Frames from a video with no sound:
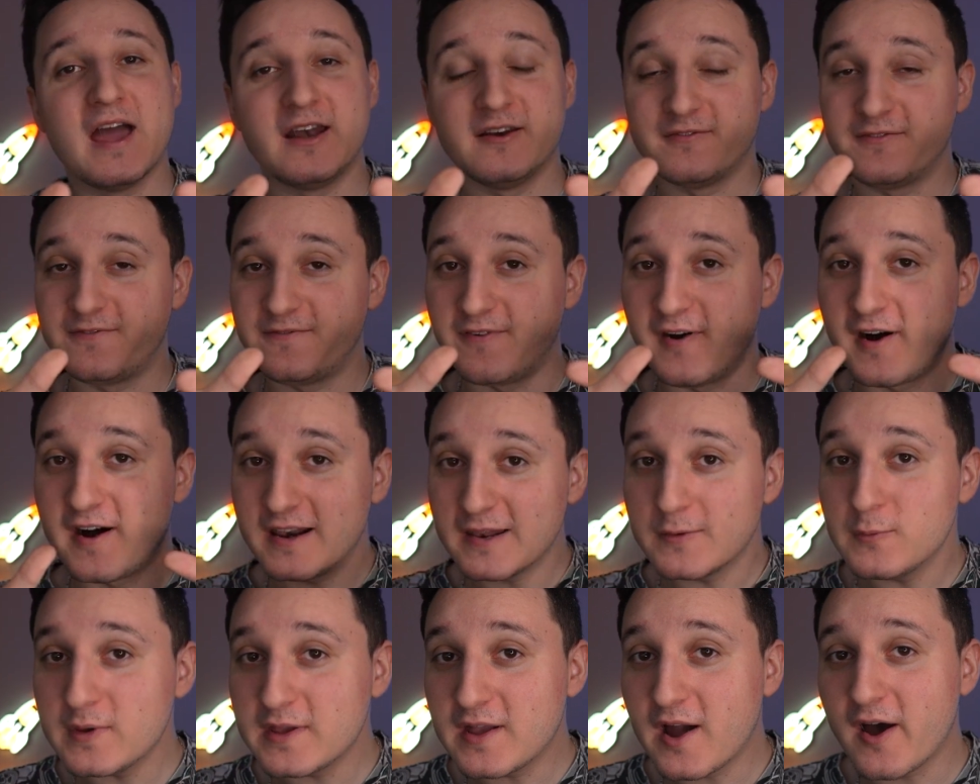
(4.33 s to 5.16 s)
and
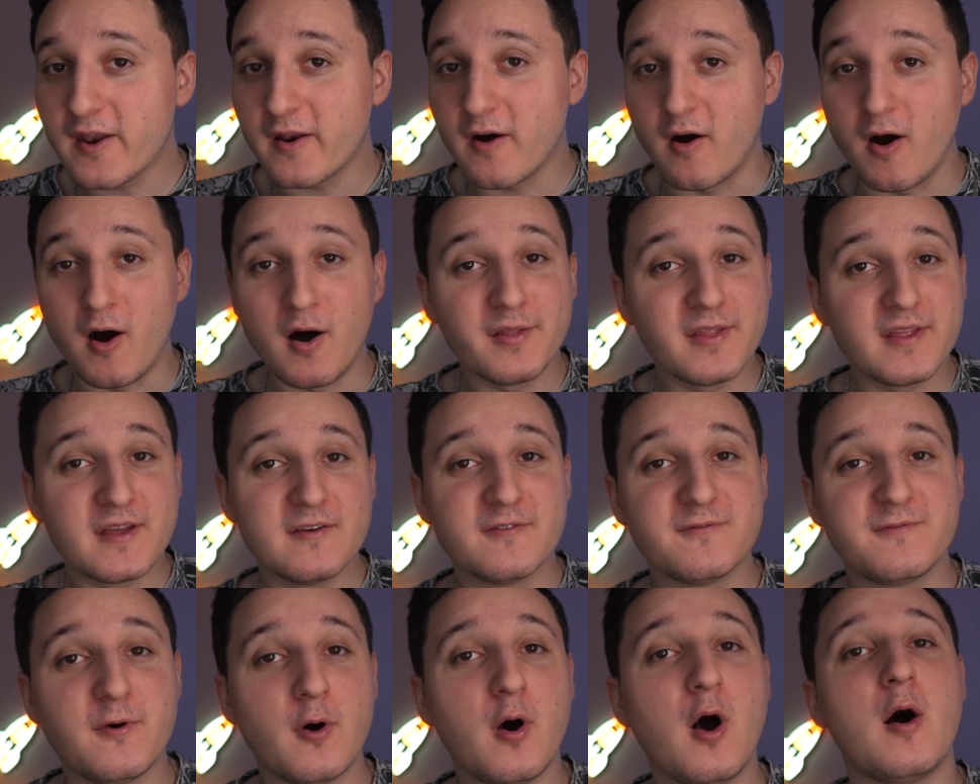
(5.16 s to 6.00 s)
finally we got all the
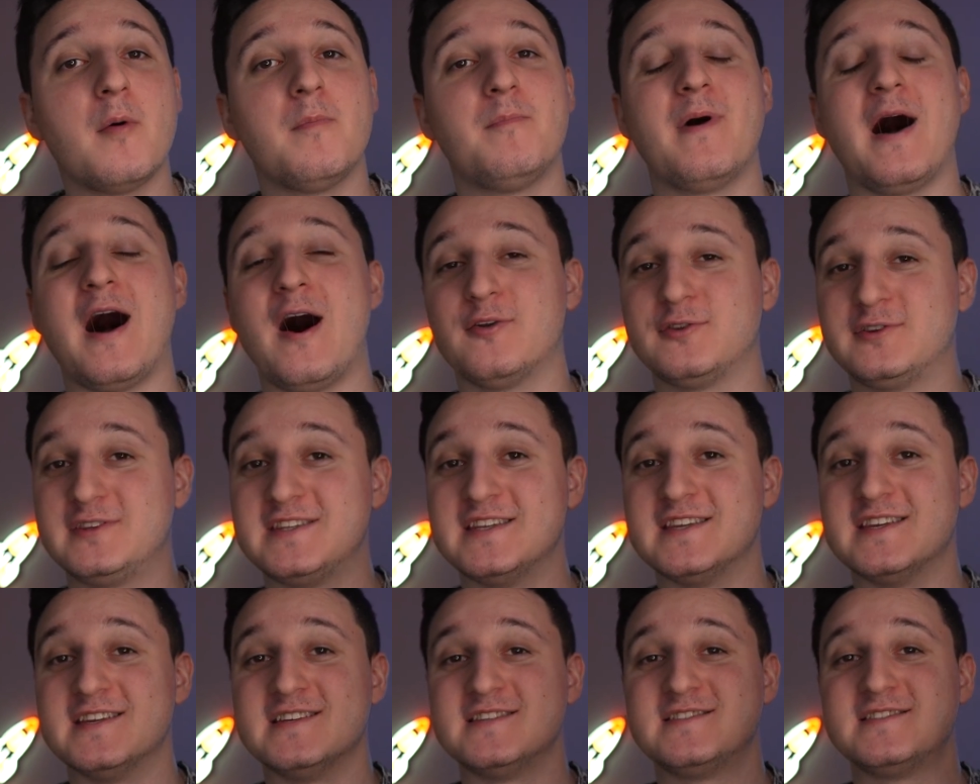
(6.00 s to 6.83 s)
info about
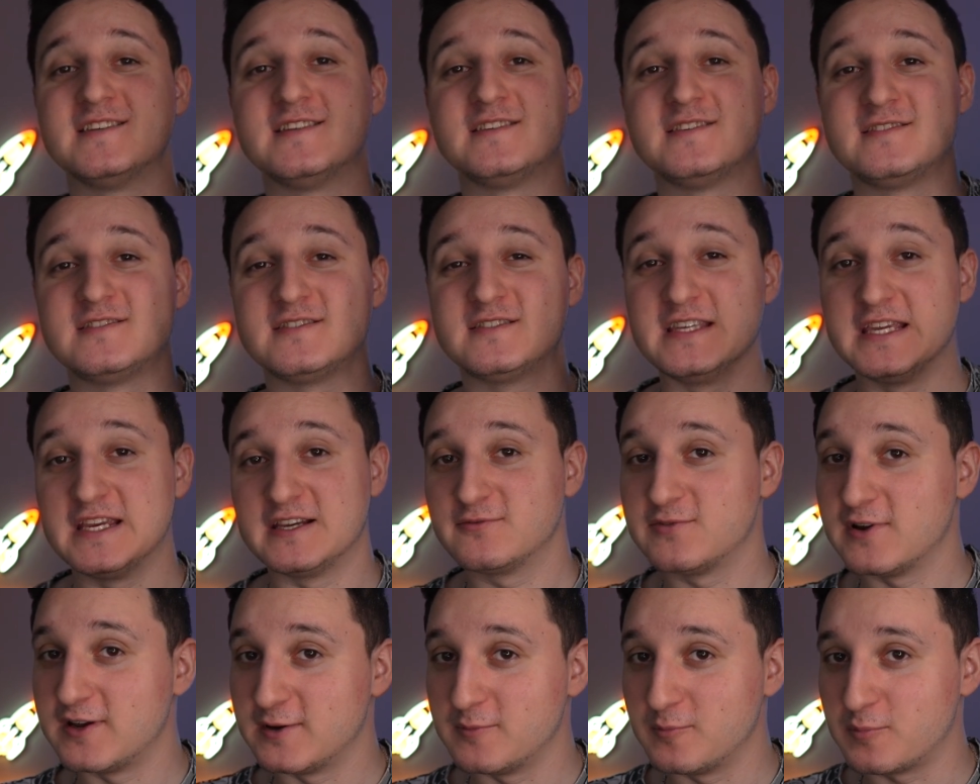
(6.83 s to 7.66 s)
this
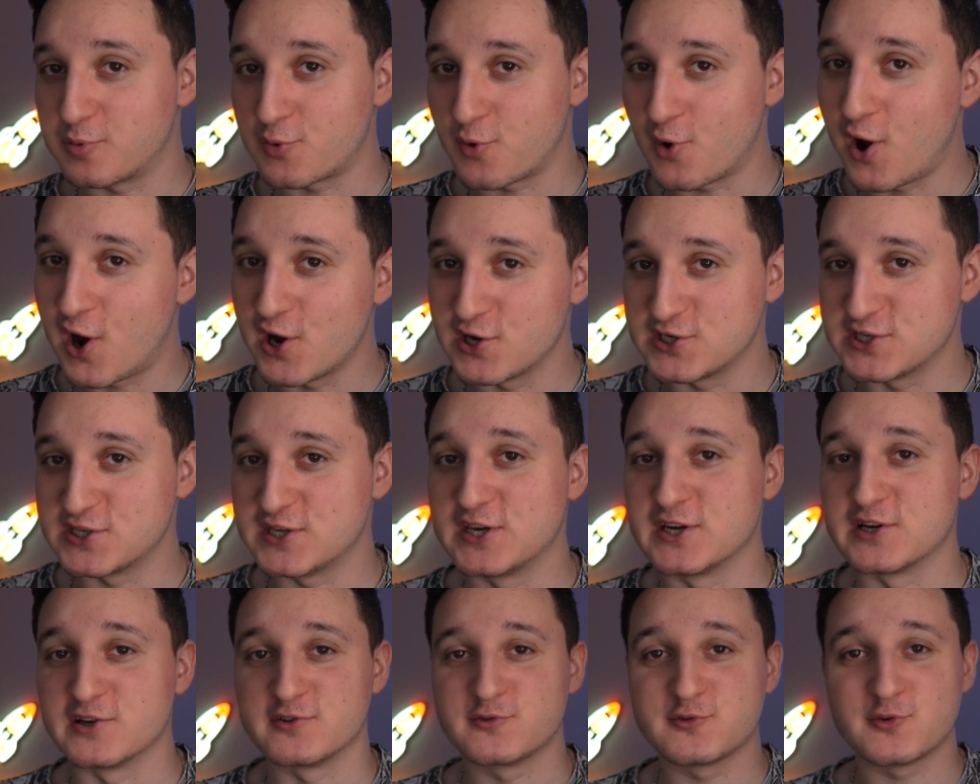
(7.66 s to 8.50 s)
secret project here.